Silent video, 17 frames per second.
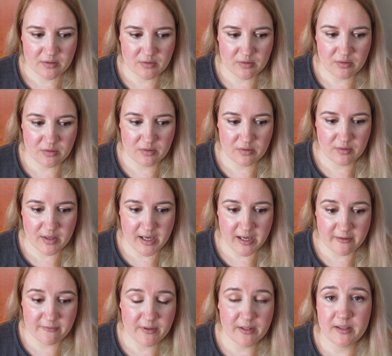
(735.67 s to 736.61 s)
uh,
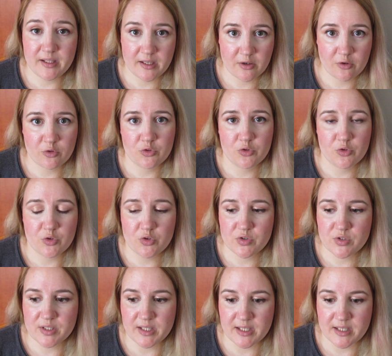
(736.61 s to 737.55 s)
I went there on
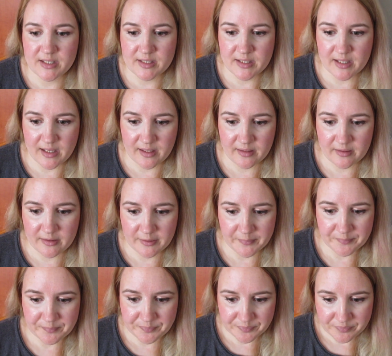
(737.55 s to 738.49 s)
Thursdays, and
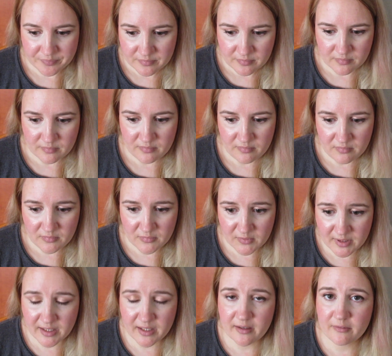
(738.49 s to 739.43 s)

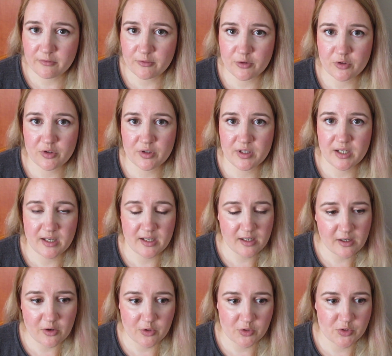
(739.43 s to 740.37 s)
there were
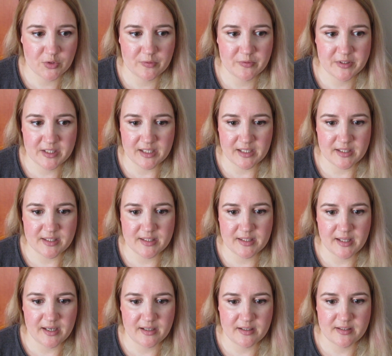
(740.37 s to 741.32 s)
lots of sales
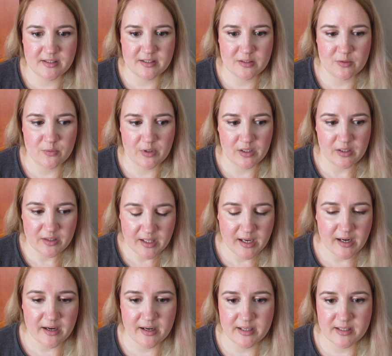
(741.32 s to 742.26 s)
there as well.
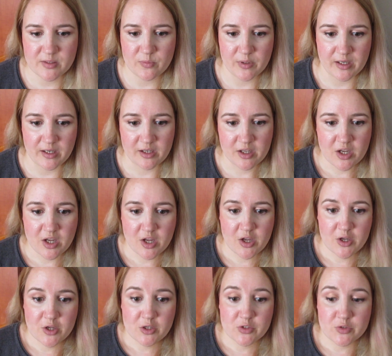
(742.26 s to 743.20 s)
There as well.
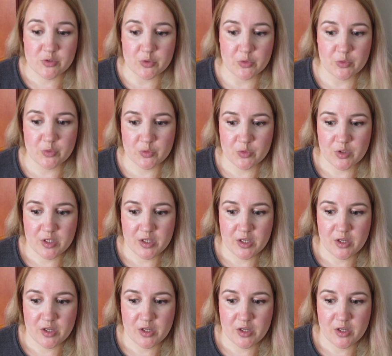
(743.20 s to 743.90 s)
So